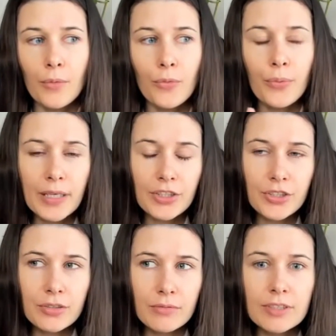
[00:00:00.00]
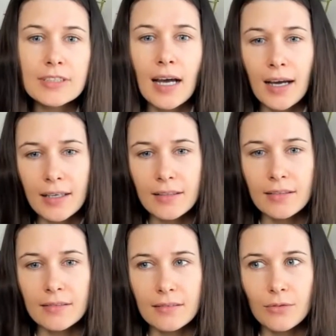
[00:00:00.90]
which
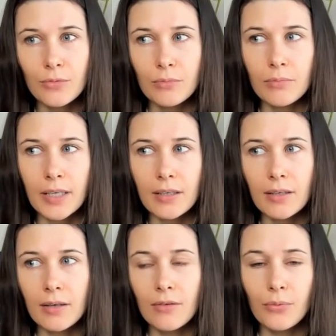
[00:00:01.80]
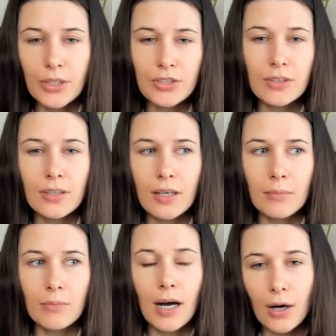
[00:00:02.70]
sign, like which
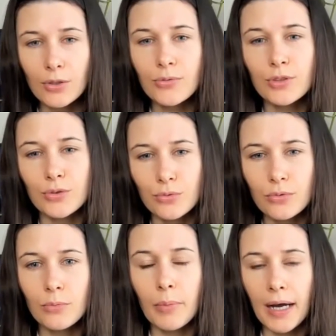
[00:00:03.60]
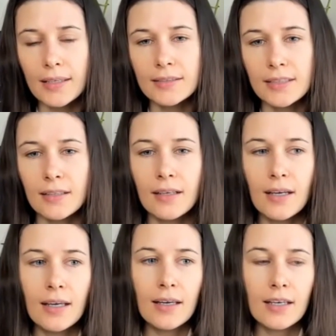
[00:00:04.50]
um, house was ruled by the
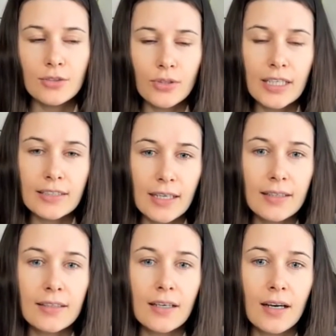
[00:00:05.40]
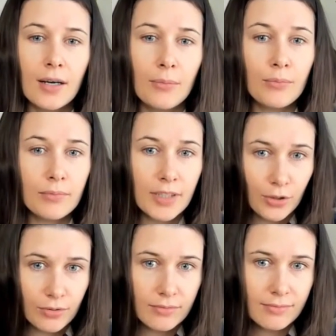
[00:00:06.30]
zodiac sign um,
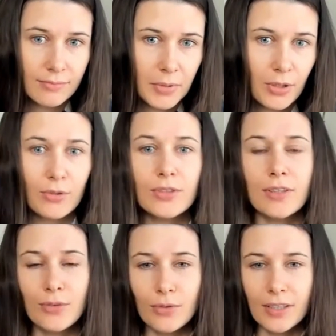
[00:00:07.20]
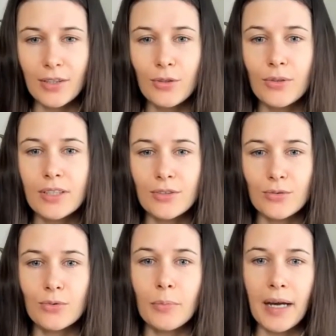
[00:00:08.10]
Leo, because Leo is
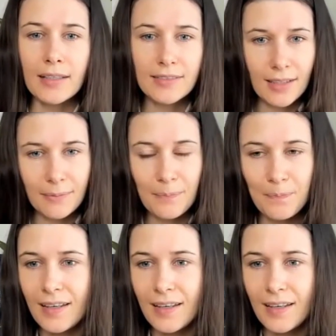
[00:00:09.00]
ruled by sun.